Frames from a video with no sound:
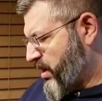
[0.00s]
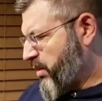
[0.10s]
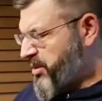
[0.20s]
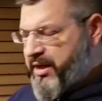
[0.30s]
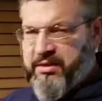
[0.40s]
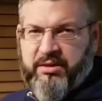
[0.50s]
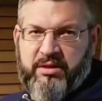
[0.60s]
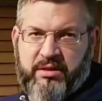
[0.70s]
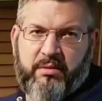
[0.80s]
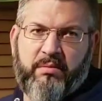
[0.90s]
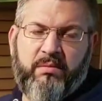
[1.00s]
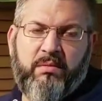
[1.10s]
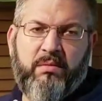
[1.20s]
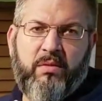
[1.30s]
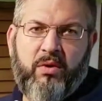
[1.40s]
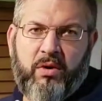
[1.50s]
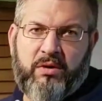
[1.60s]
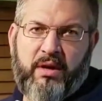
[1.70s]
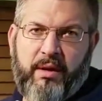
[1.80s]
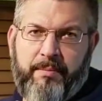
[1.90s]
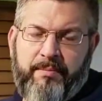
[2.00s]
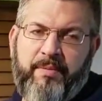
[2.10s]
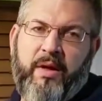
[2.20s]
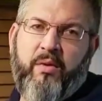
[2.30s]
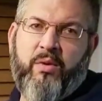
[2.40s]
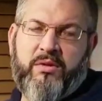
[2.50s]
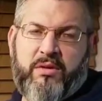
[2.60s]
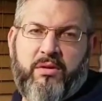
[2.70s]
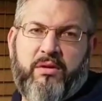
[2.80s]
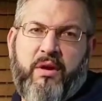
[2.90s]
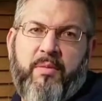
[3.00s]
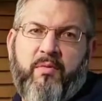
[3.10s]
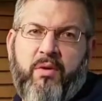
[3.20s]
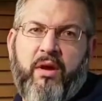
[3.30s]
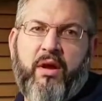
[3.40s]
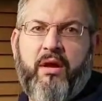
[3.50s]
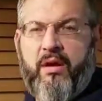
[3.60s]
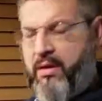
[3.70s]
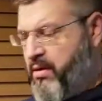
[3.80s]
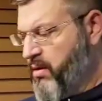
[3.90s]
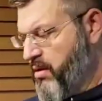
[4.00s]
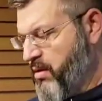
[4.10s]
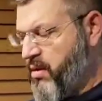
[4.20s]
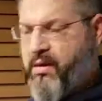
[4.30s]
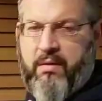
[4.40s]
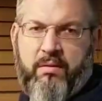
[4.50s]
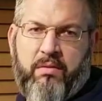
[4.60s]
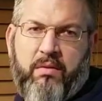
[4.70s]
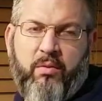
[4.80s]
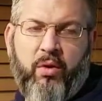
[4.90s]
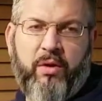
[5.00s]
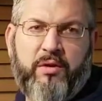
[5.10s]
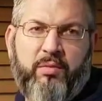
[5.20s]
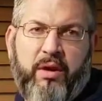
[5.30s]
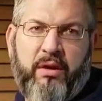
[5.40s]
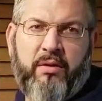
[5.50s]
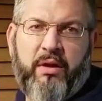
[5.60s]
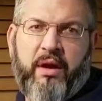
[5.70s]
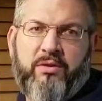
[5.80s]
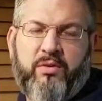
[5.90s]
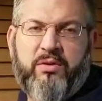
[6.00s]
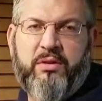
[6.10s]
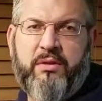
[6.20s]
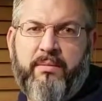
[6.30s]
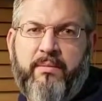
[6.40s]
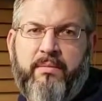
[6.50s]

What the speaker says: going to get this system hooked up, and once it's hooked up and running, I'll do more explaining on the actual system.